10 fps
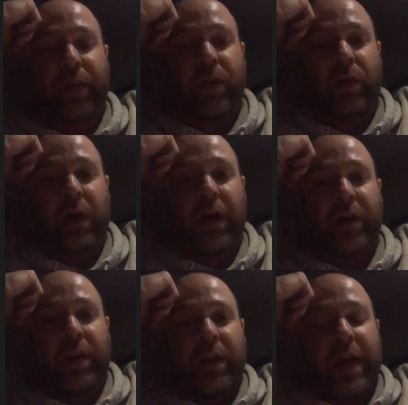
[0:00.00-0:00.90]
But you know
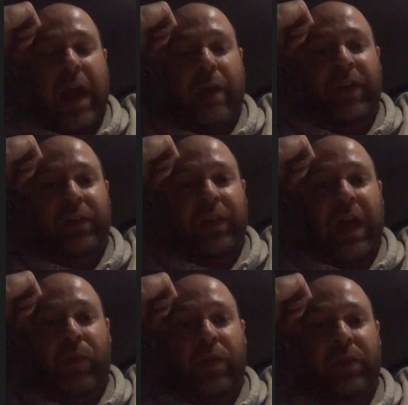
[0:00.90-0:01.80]
what, comedy is a
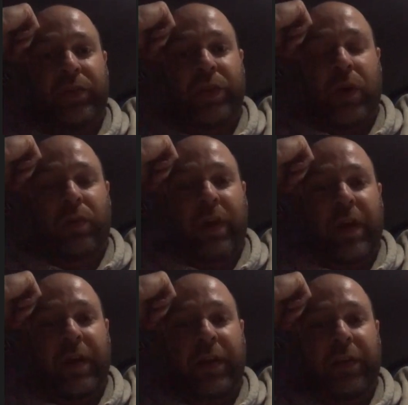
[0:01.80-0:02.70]
lot more than joke
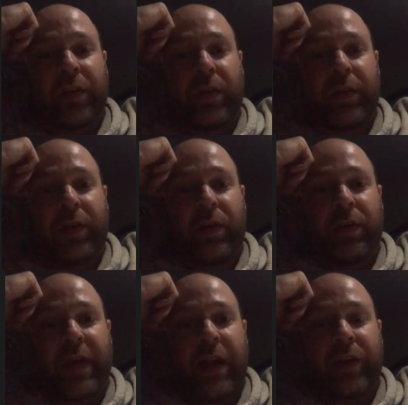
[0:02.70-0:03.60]
writing, so you
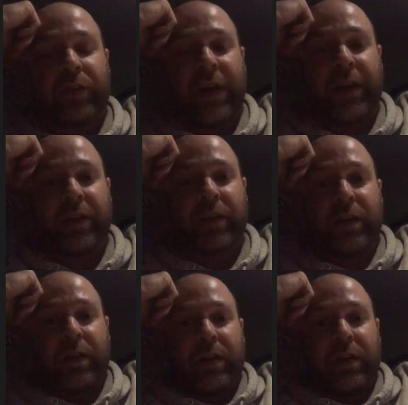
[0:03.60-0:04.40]
know, you got to try to